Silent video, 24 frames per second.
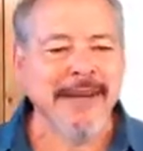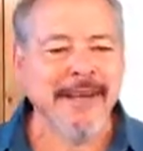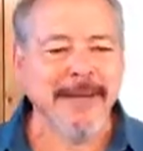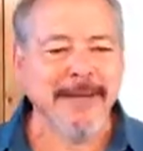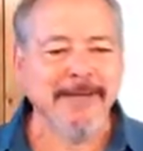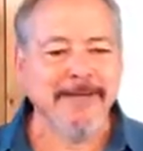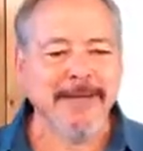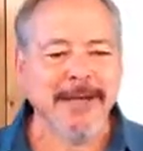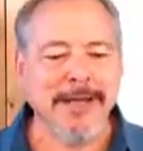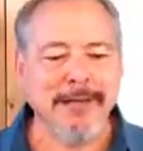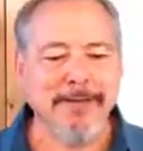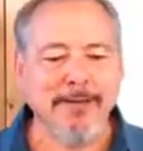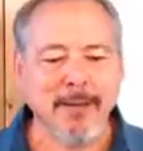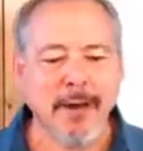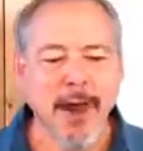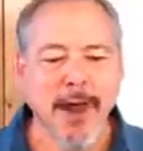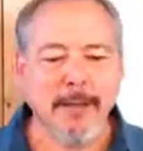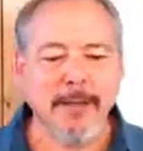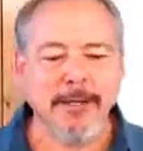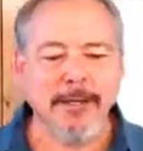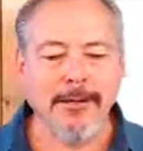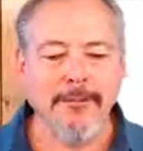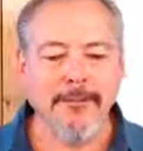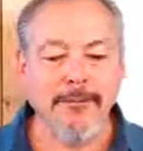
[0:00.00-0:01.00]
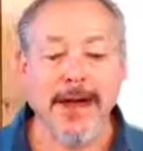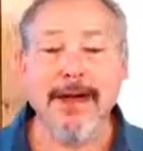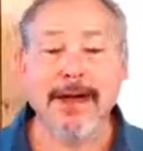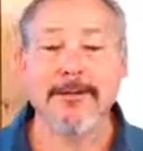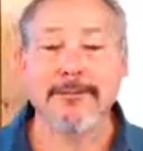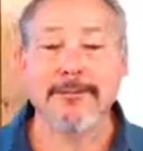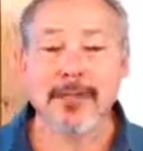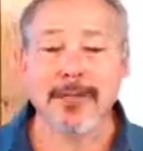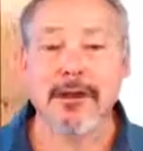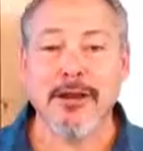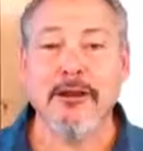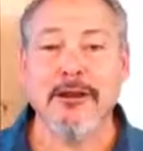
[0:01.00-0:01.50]
being a problem, I
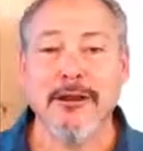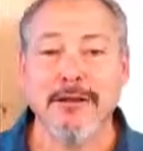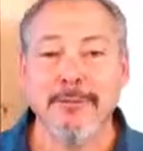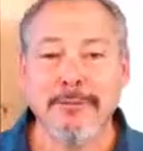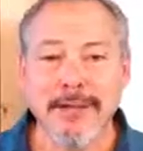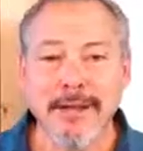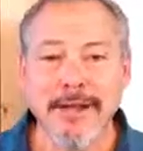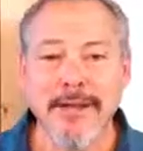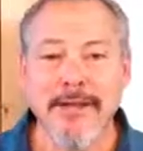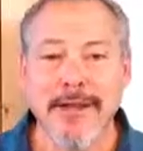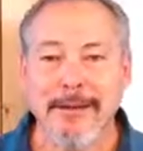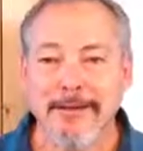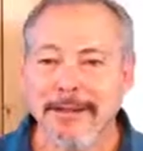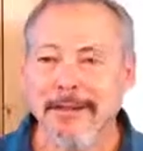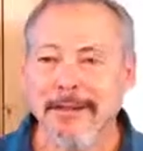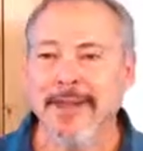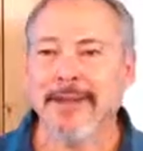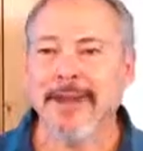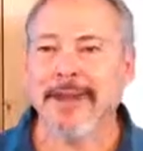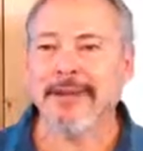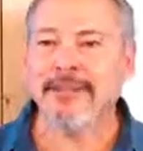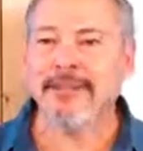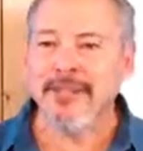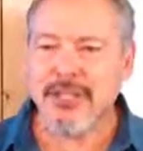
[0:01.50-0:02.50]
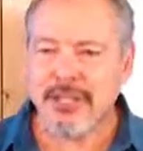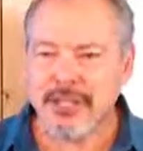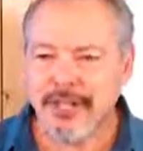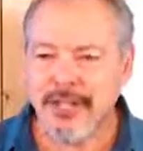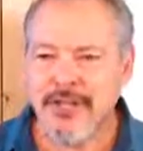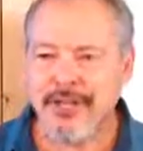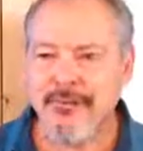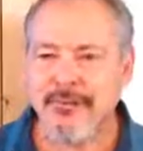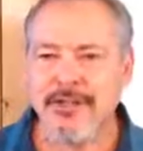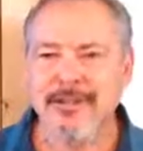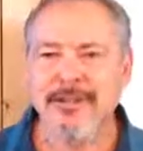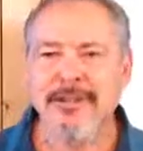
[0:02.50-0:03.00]
started to believe them and thinking,
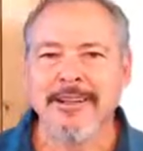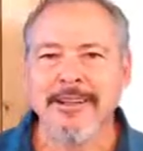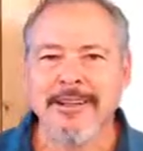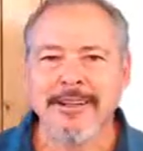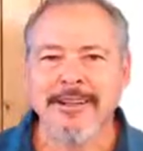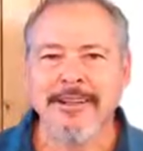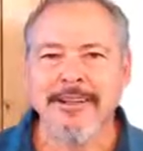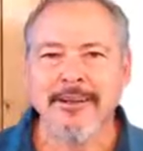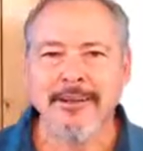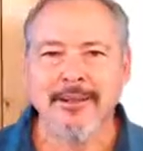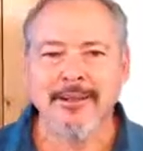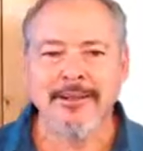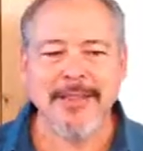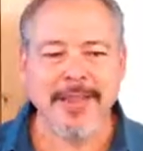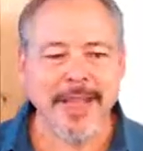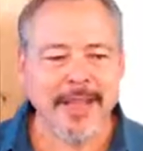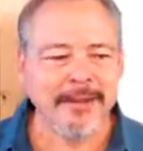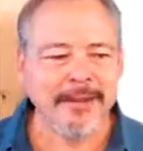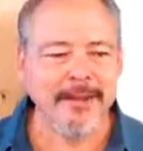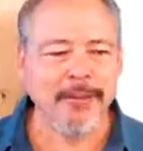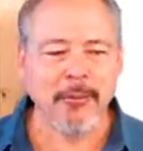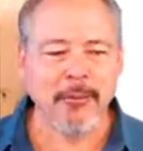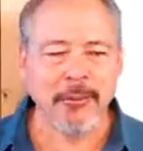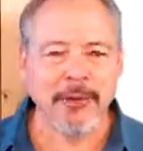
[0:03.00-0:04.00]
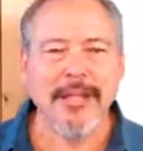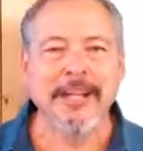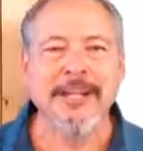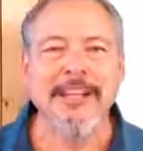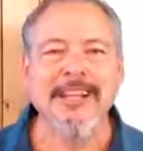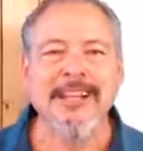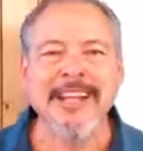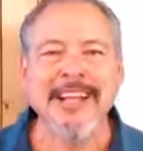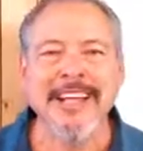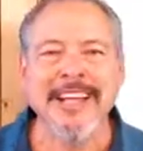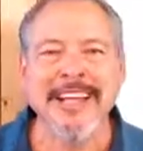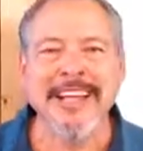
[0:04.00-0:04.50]
shoot, it
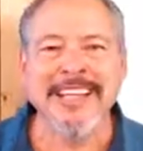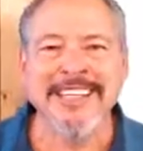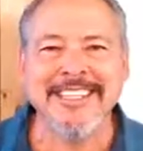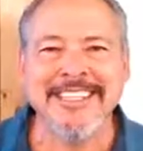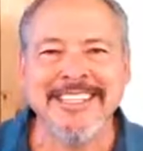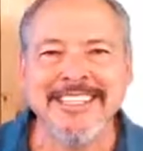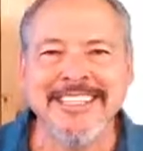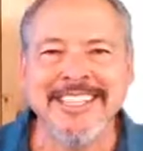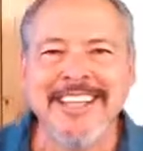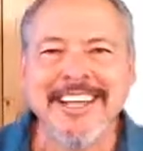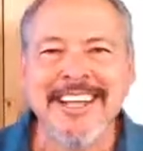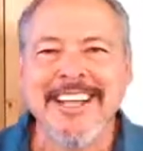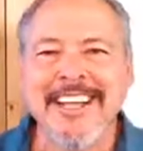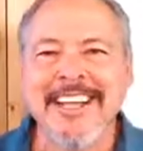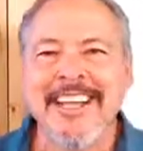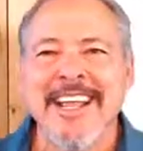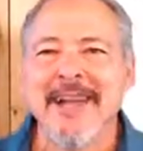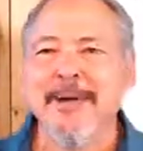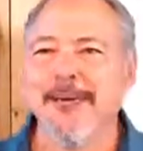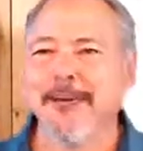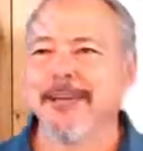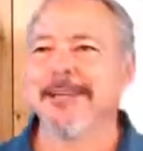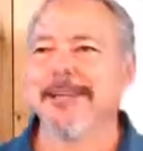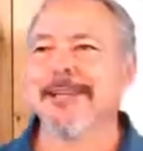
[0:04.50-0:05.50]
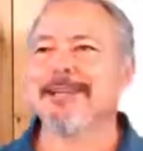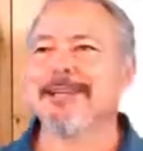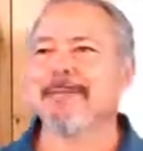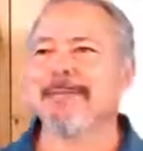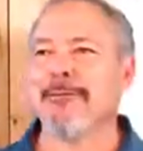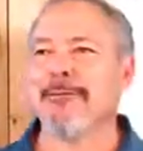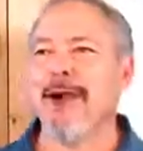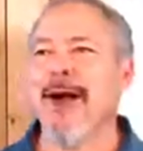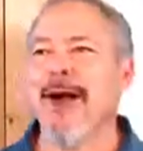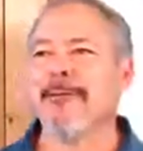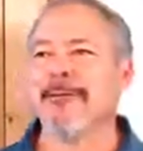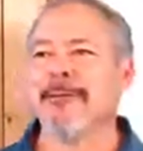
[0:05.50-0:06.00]
really is a
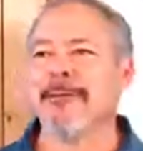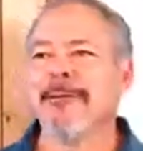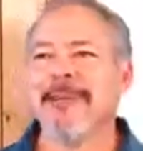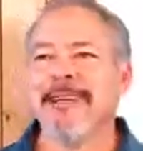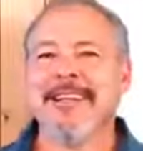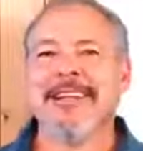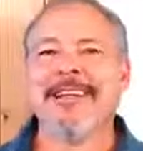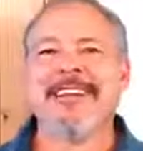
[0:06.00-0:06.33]
problem.